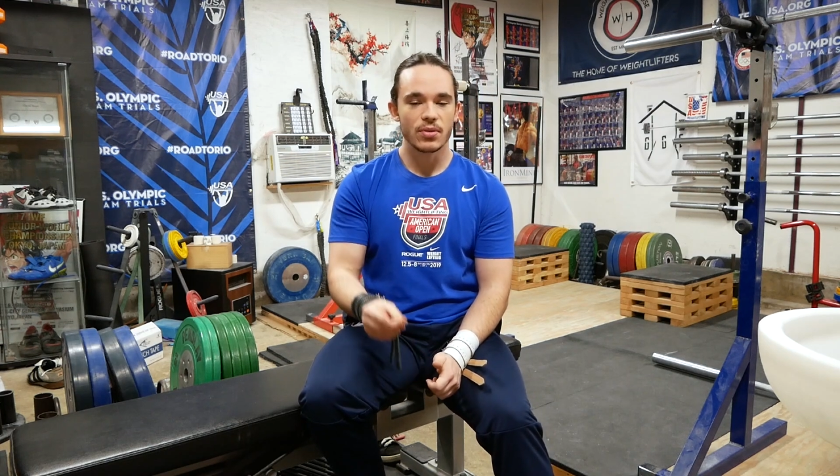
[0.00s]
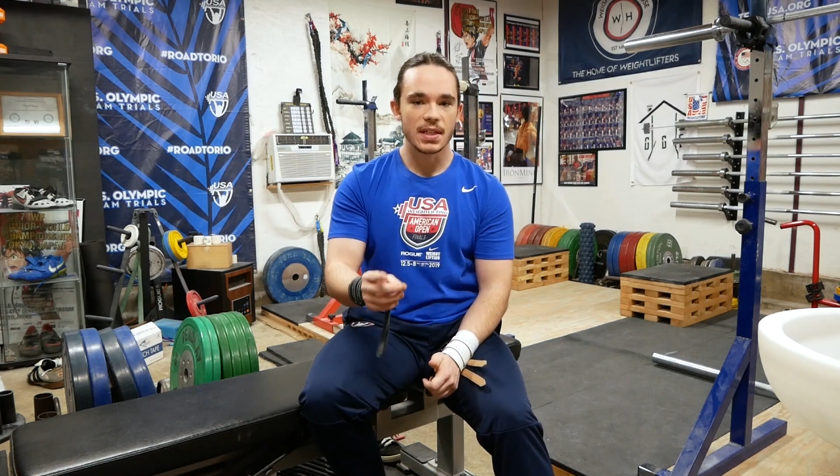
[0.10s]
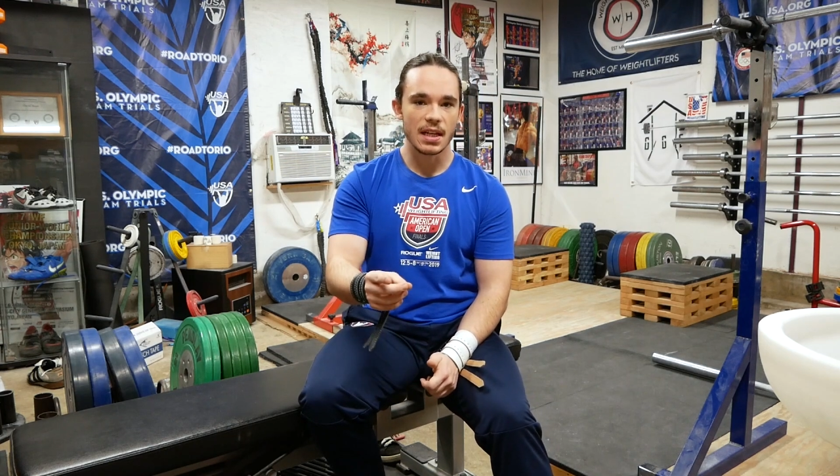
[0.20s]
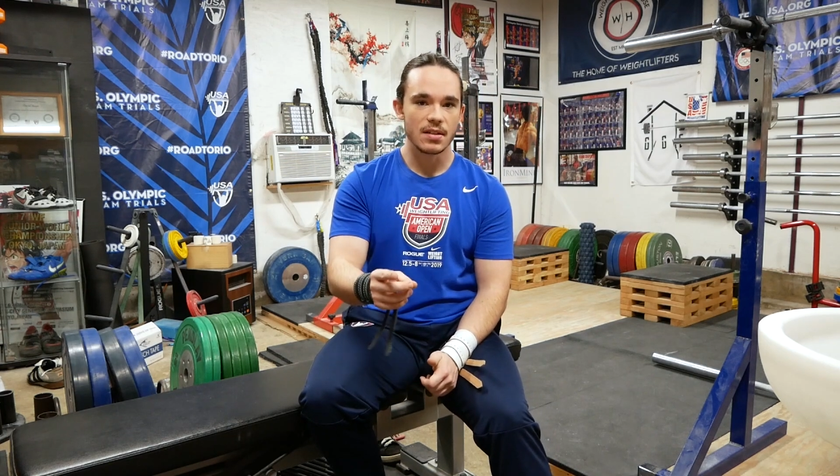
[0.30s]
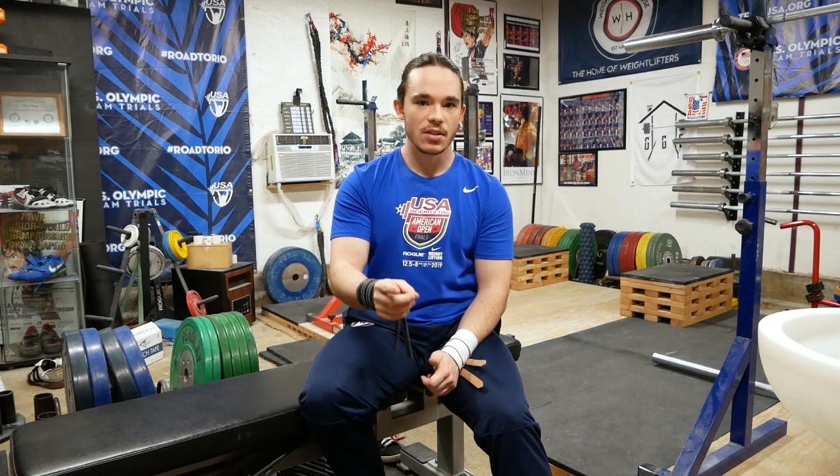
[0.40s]

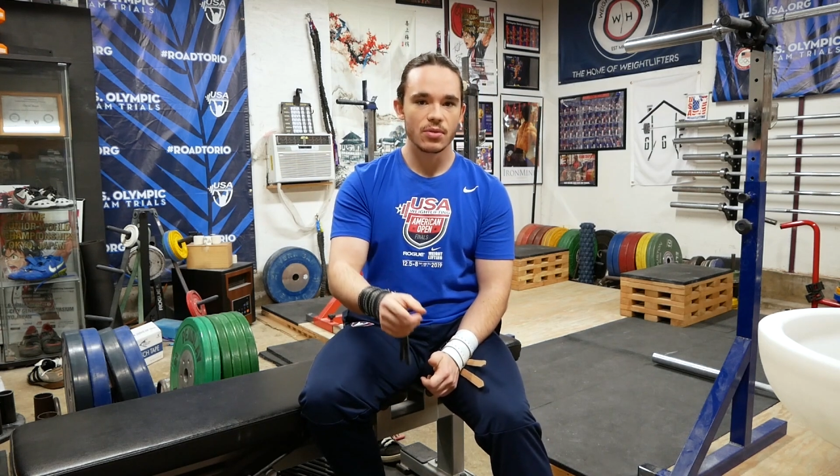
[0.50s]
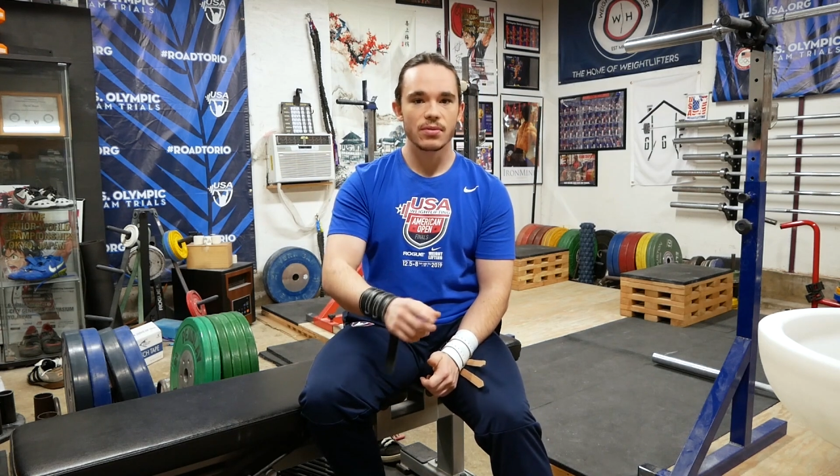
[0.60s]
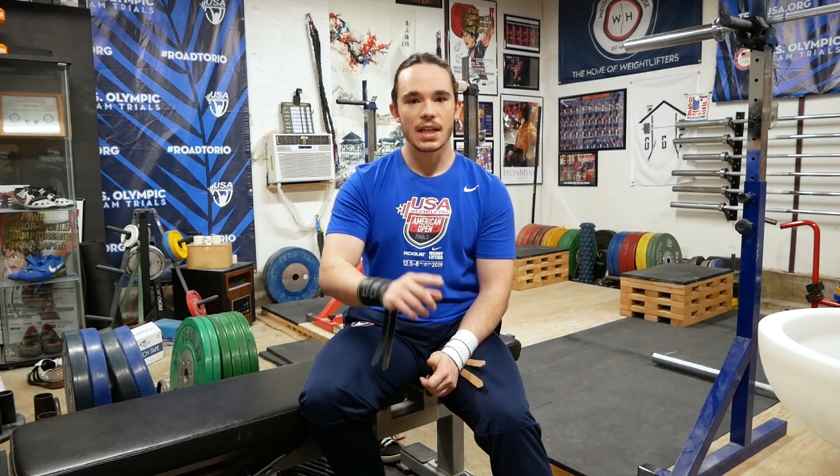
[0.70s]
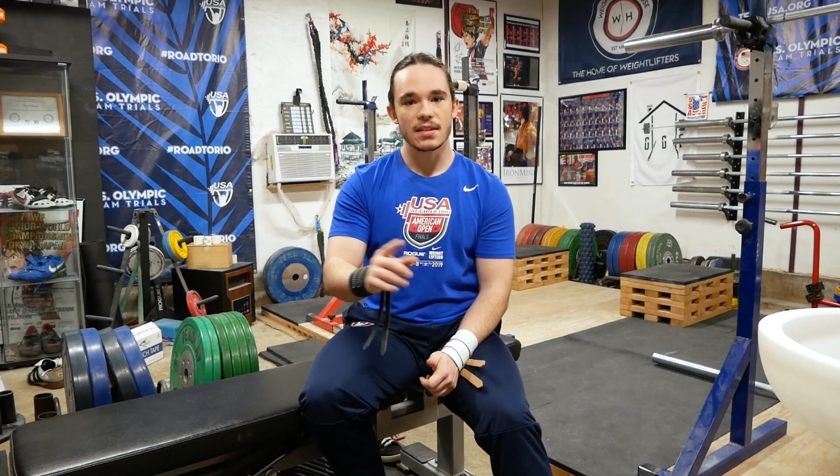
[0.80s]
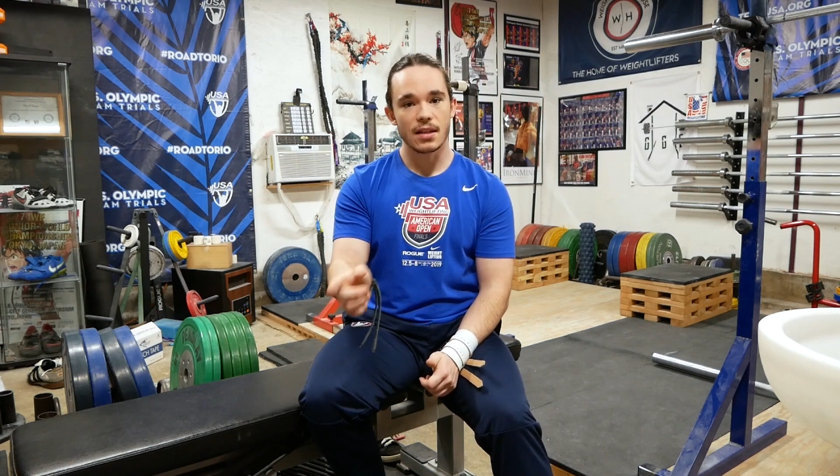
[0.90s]
stay
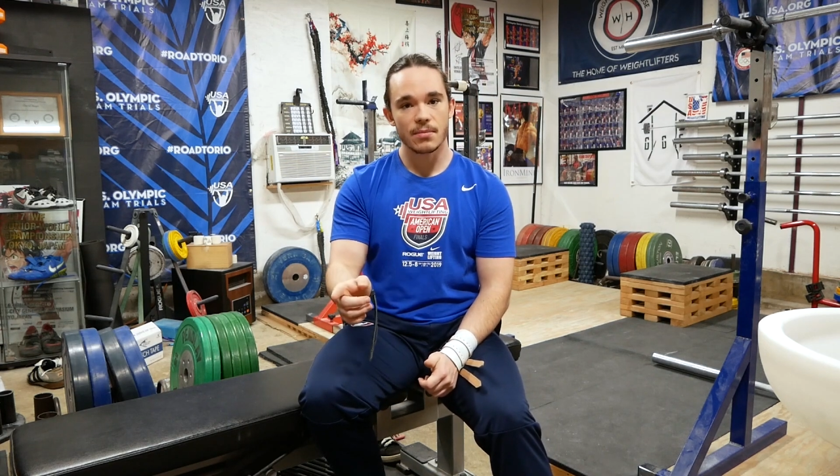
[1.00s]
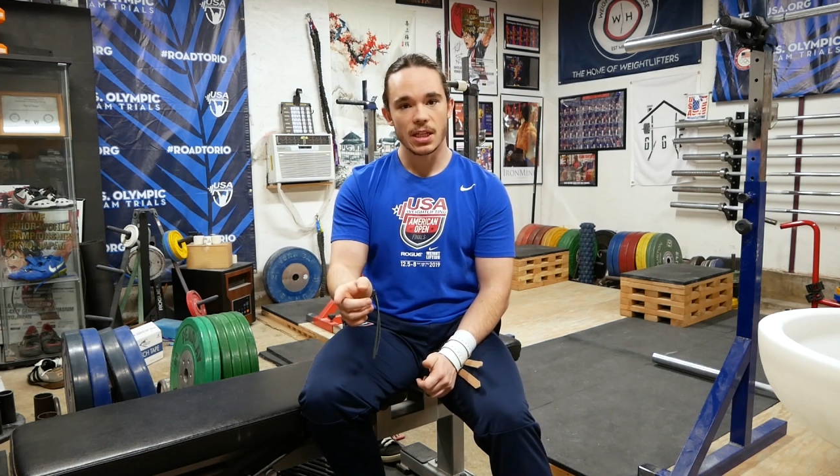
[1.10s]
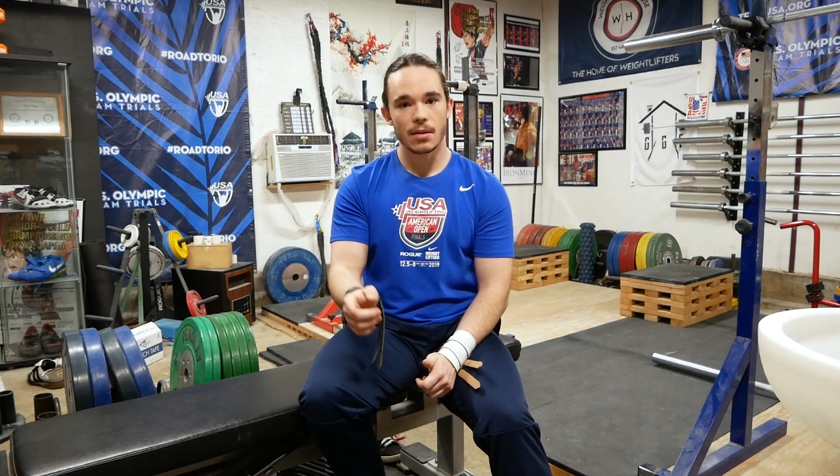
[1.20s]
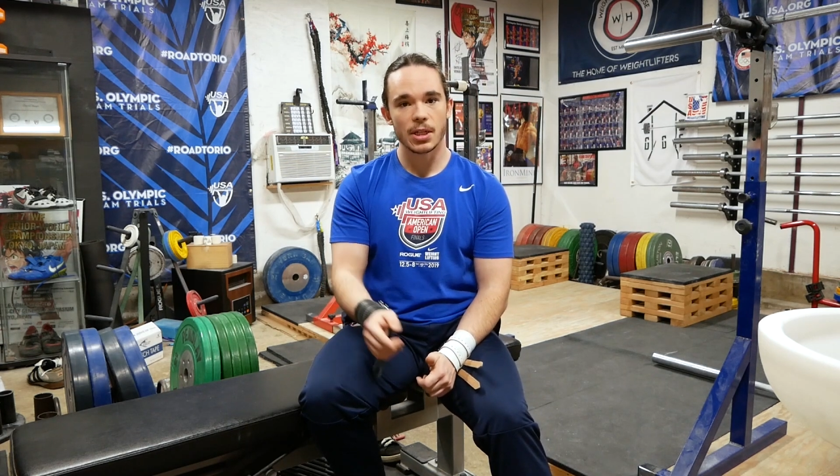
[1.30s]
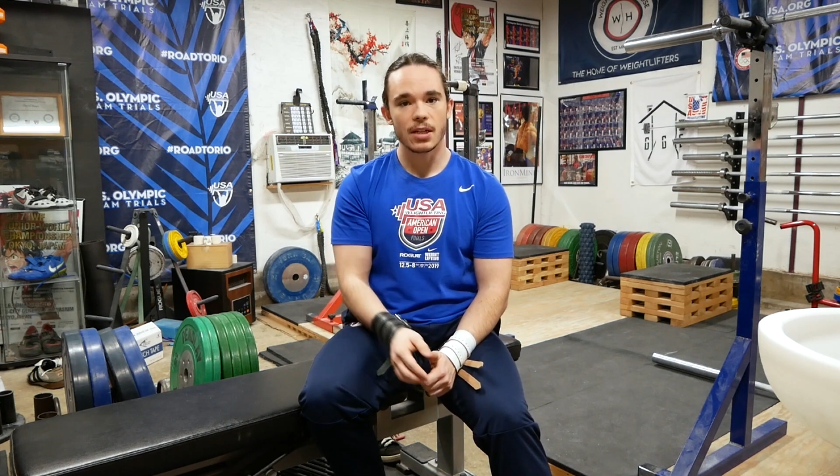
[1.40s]
tuned, that's going to be
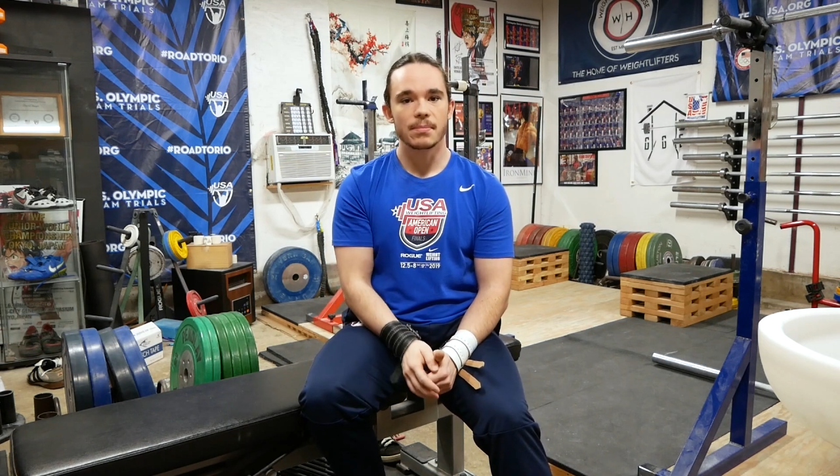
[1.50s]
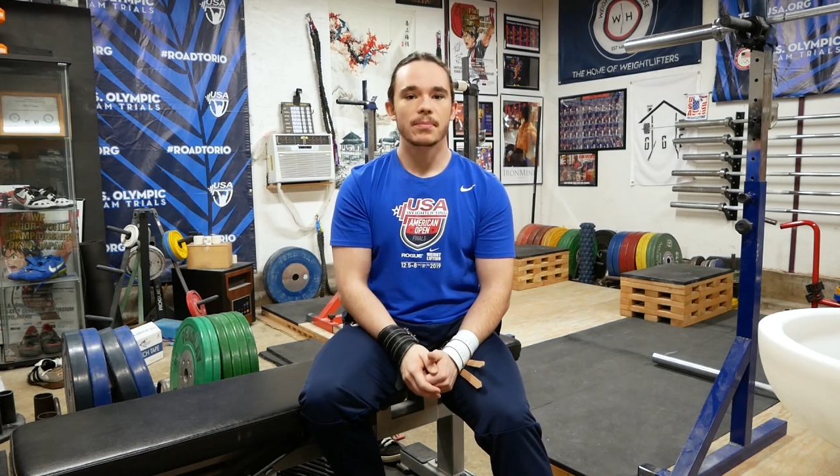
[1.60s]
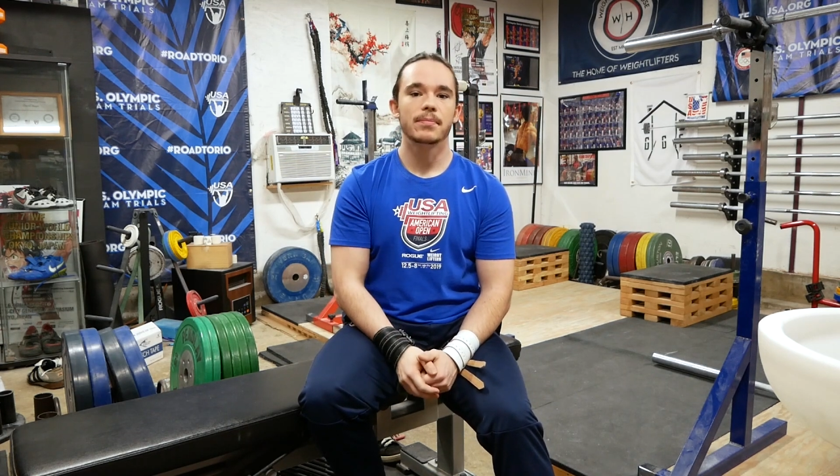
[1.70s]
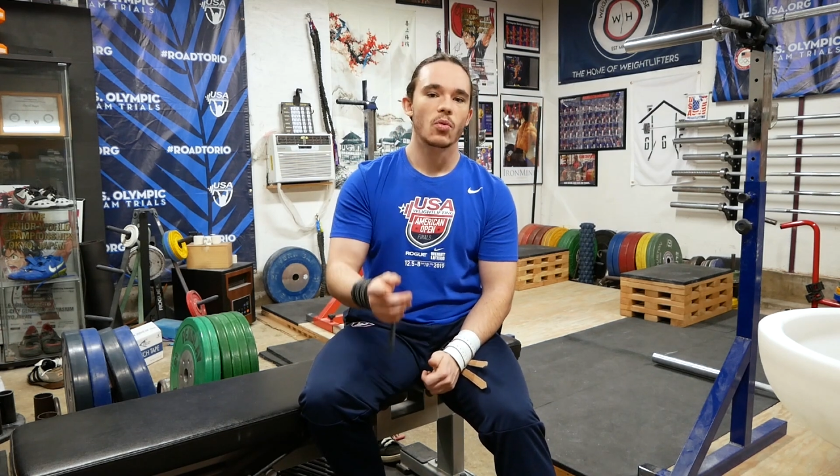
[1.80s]
coming up.